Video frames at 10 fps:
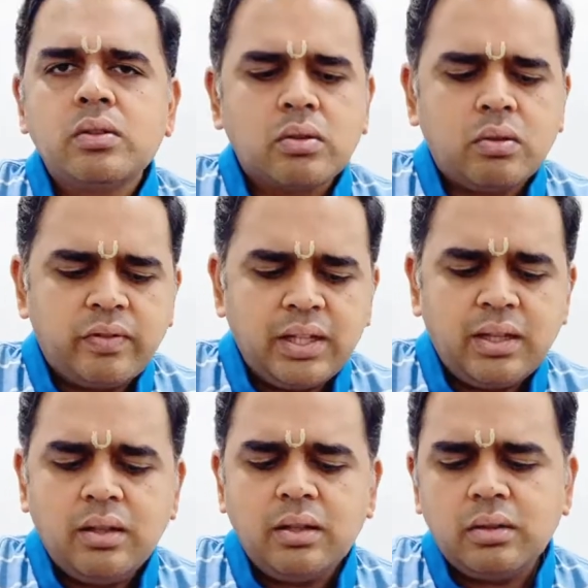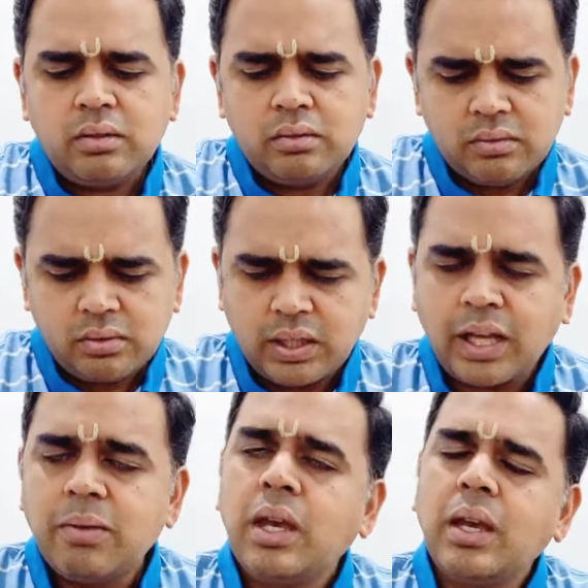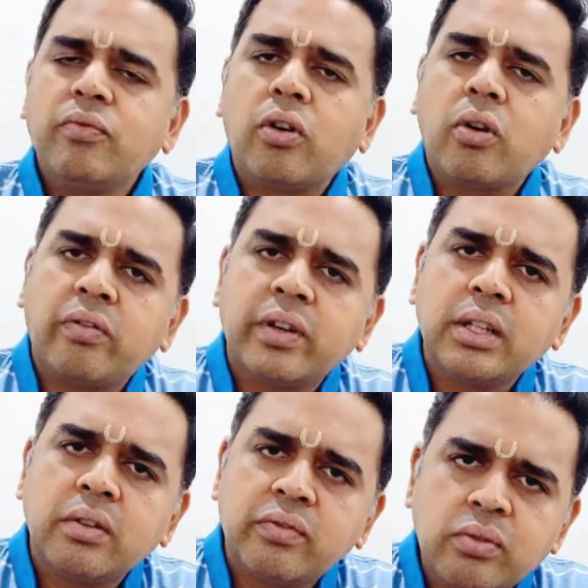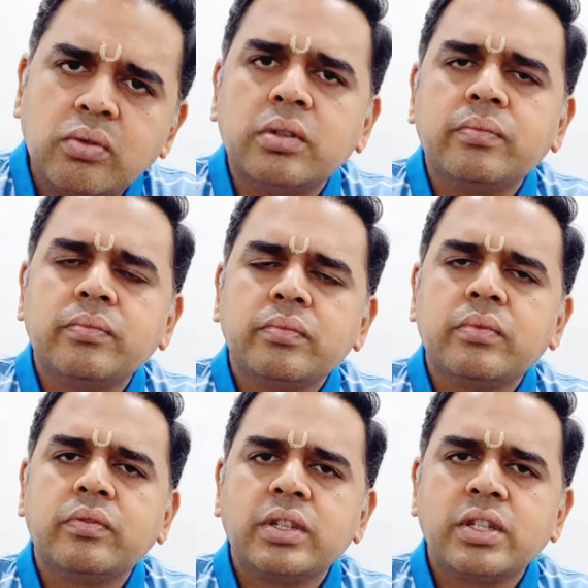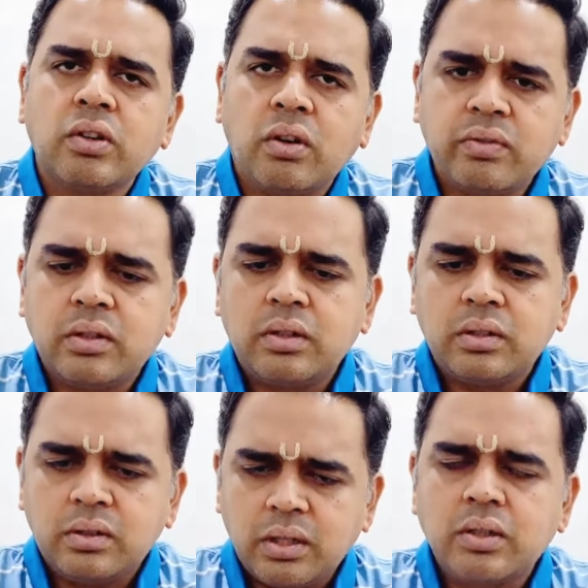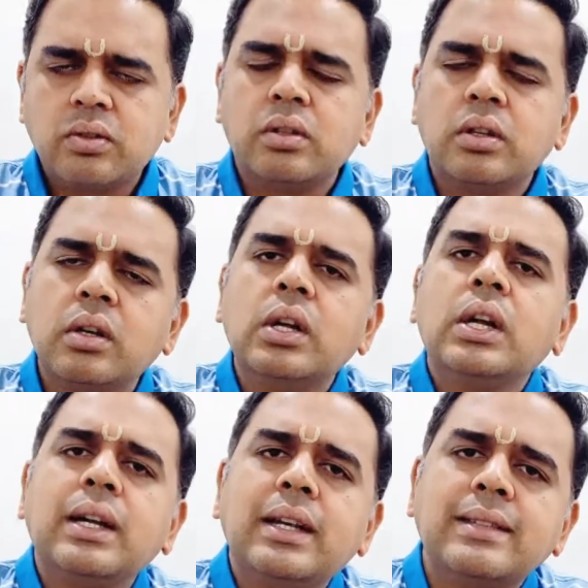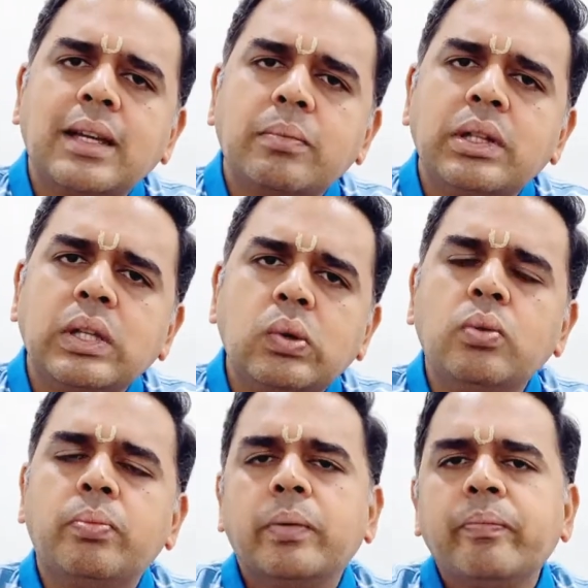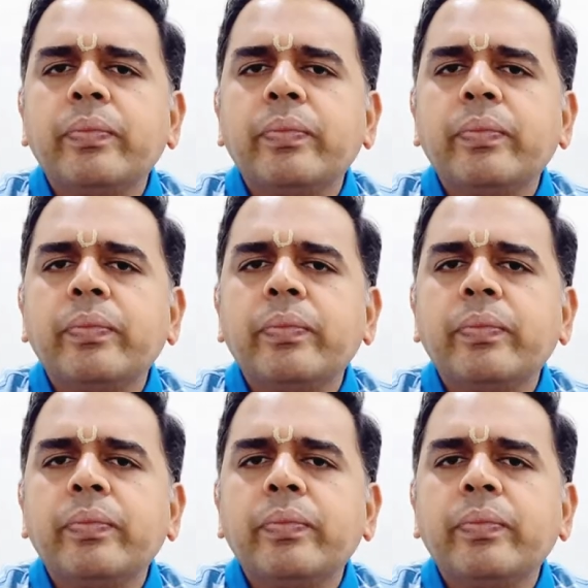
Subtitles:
So when the time came for offering the food, when she offered it to the disciple group,